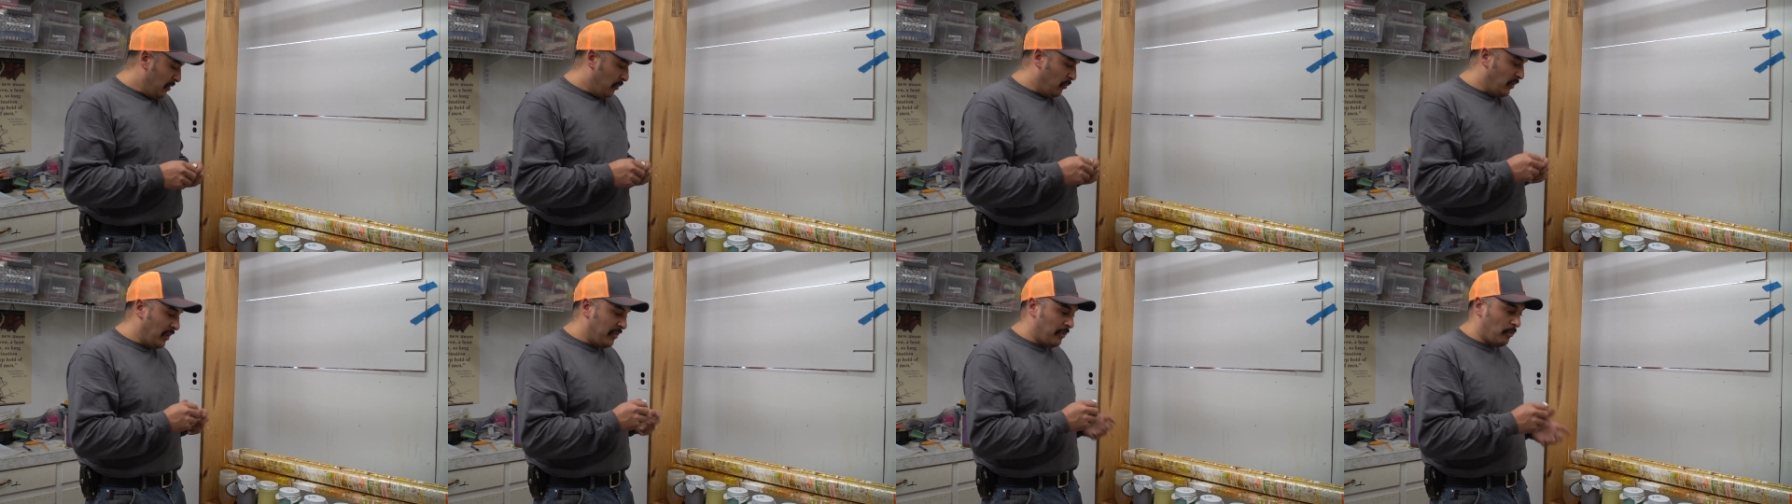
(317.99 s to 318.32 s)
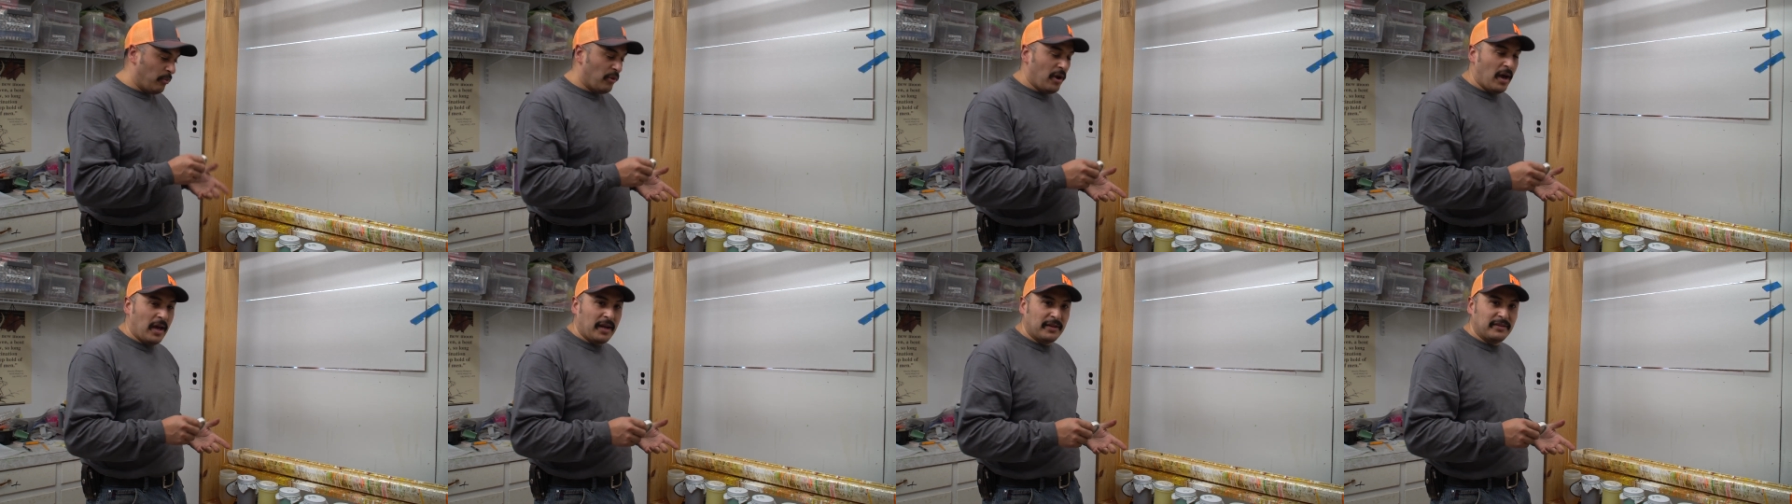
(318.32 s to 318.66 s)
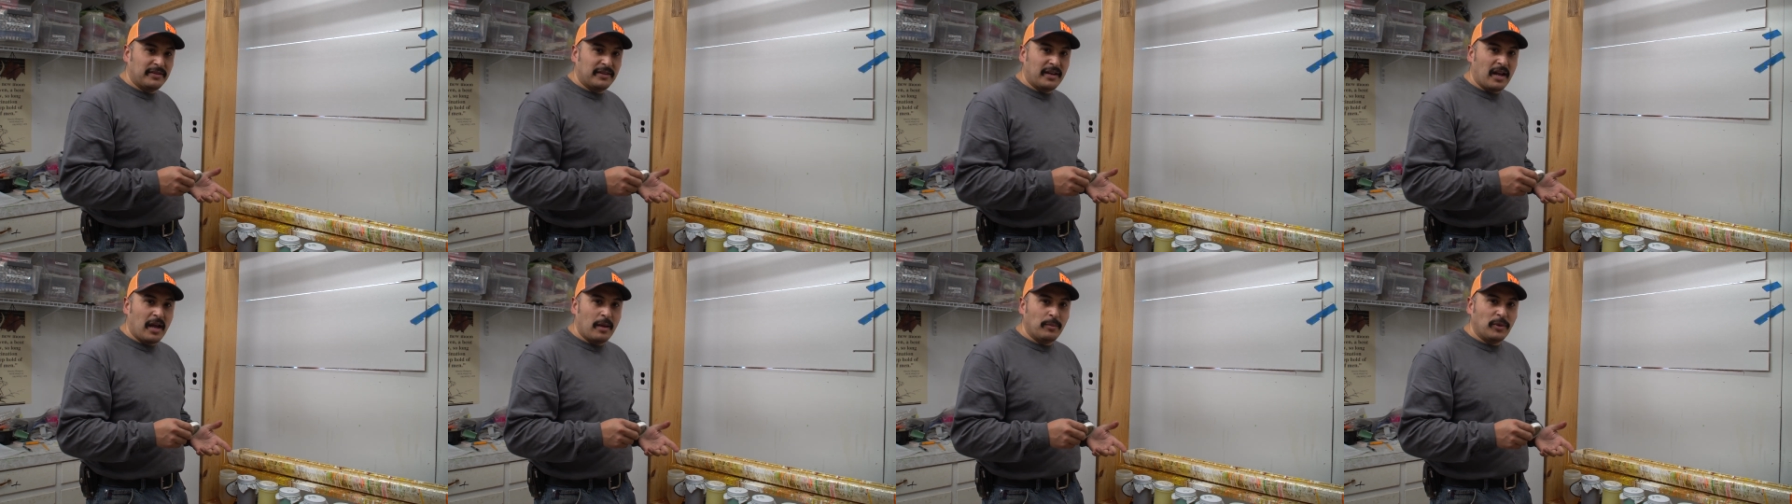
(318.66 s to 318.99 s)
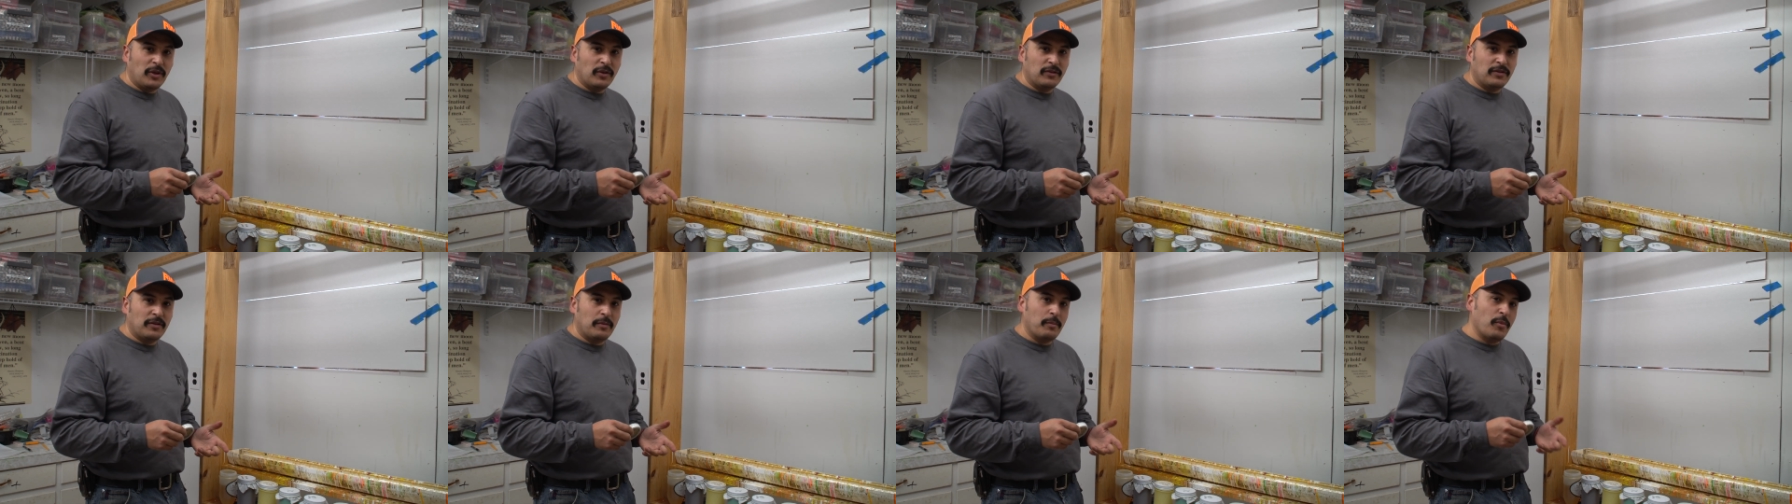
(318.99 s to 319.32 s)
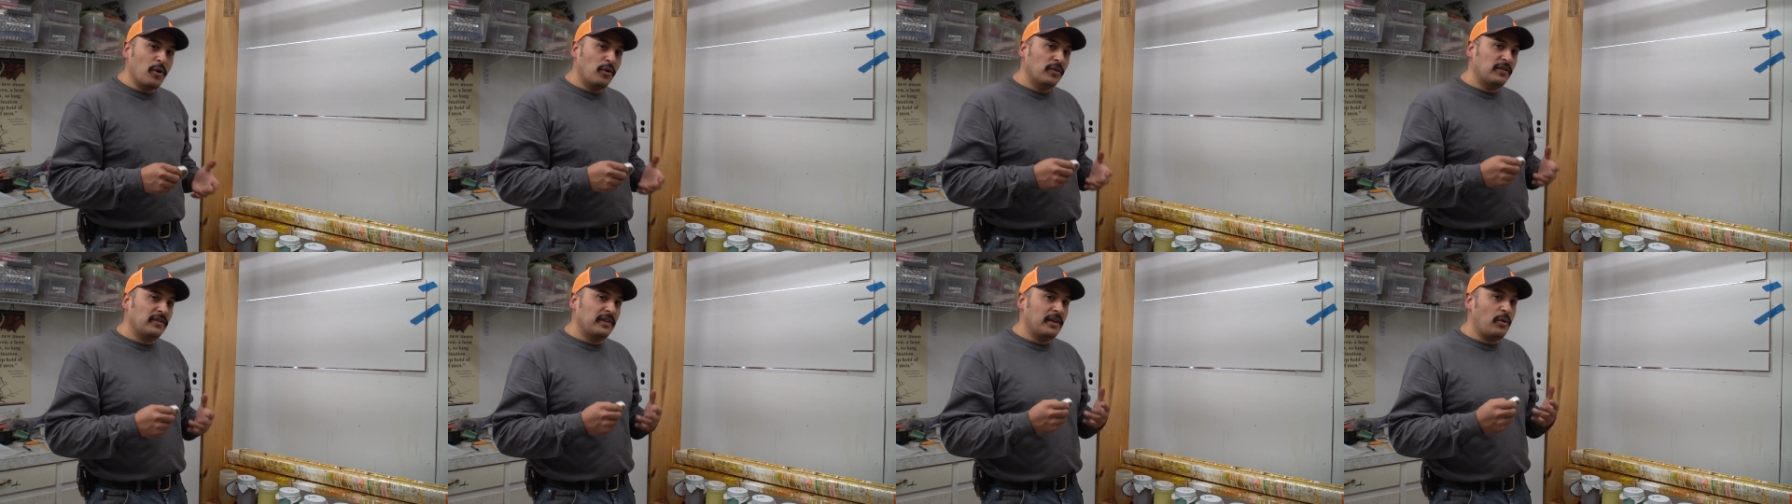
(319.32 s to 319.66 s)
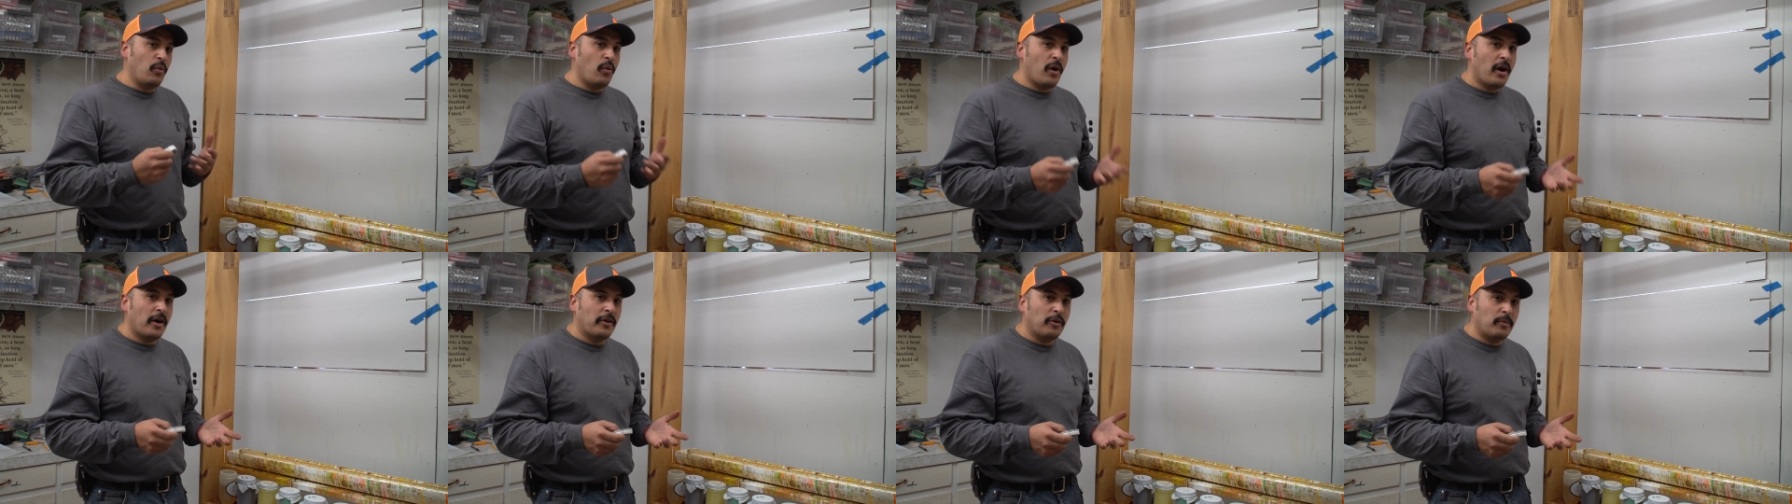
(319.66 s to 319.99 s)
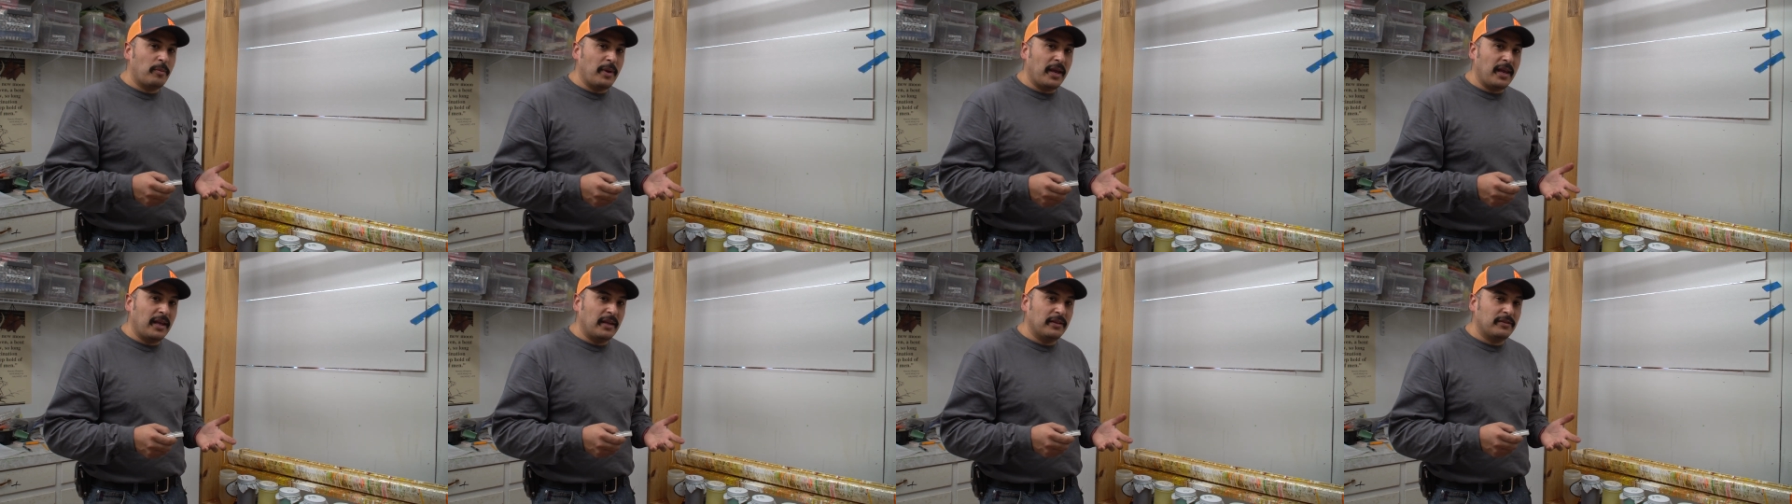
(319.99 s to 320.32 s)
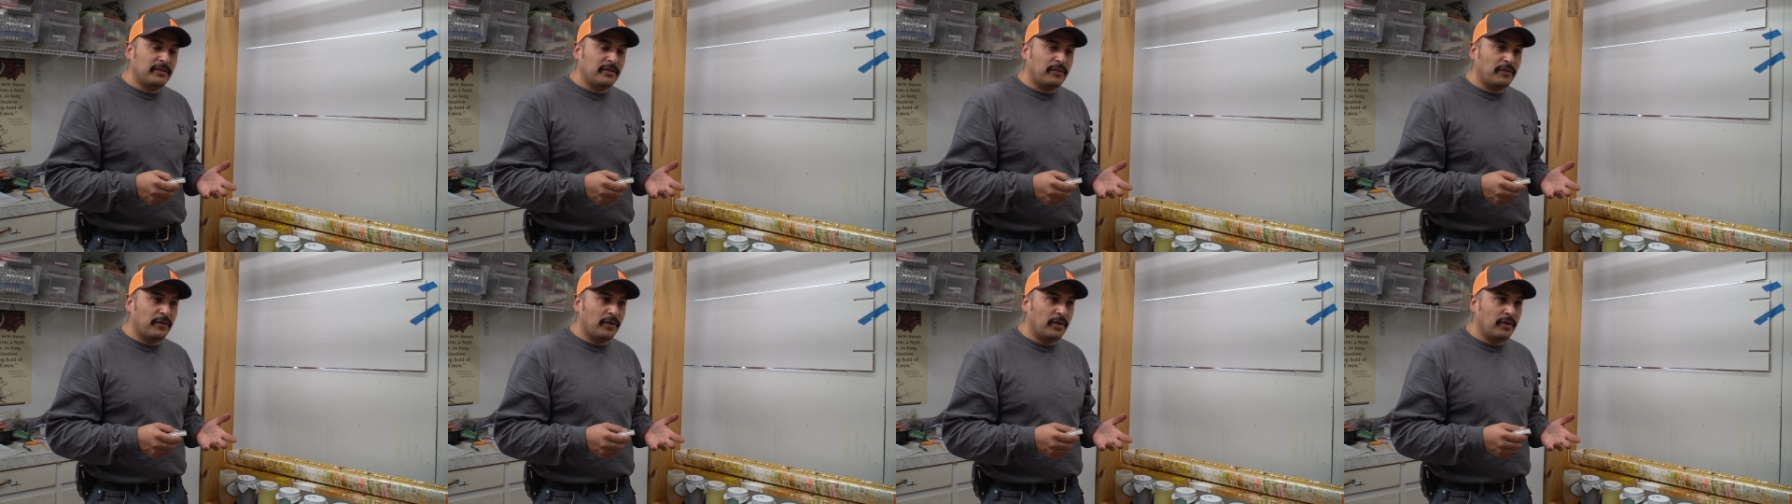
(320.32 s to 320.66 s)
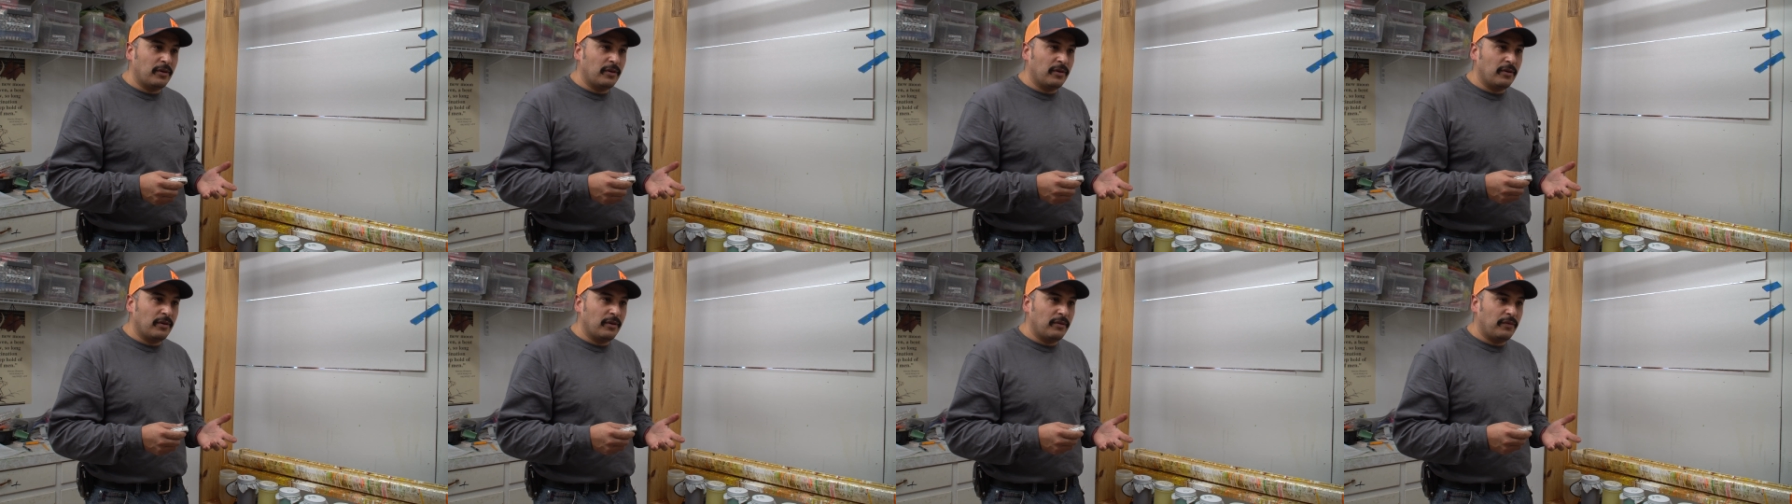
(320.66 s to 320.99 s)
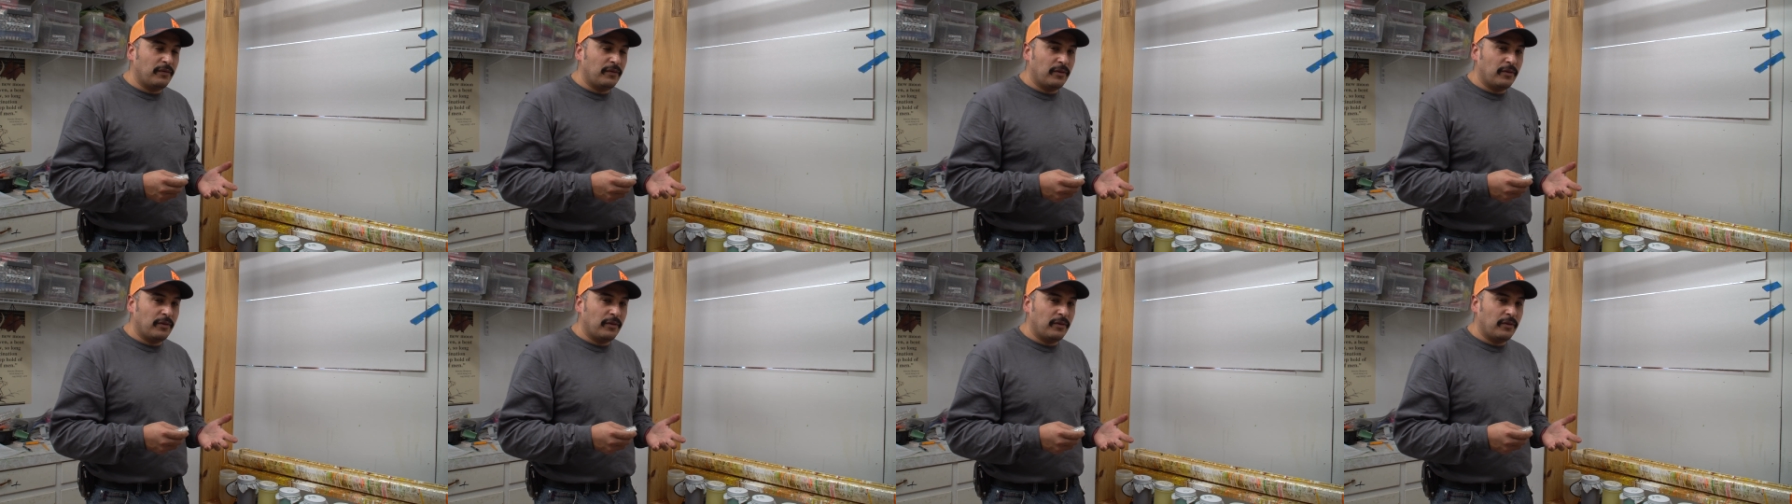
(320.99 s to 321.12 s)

With the products that I'm using, mostly water-based for,